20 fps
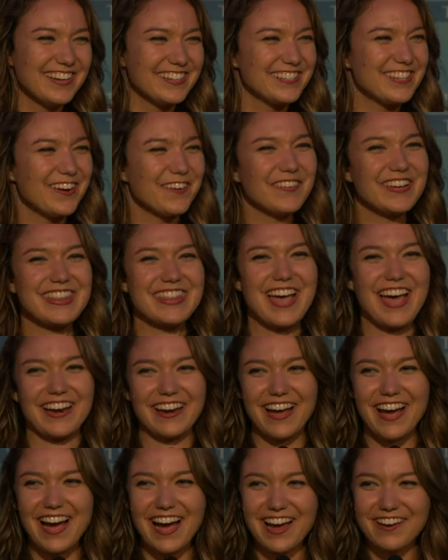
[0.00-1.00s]
So, with that,
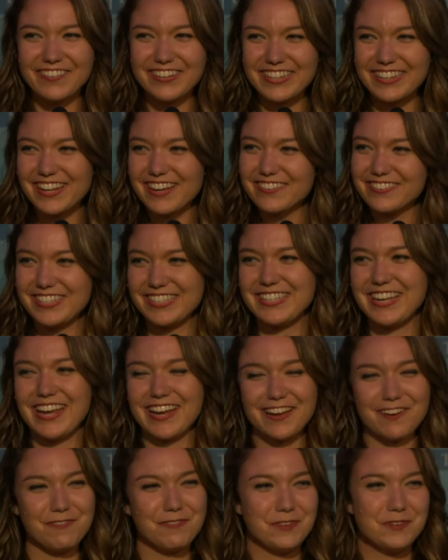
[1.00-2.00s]
I would love to
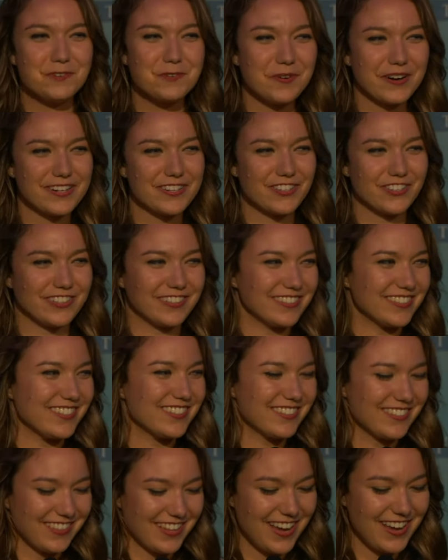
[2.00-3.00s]
take a few
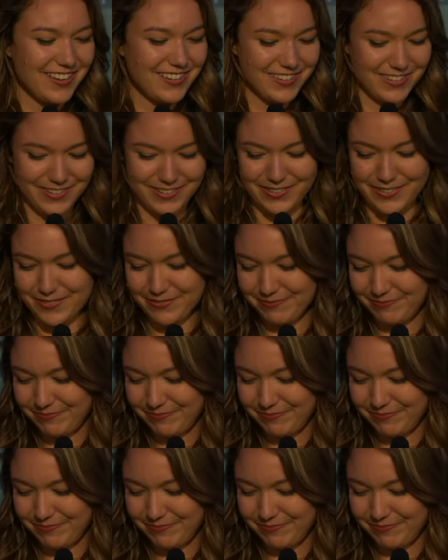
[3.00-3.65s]
questions. Thank you.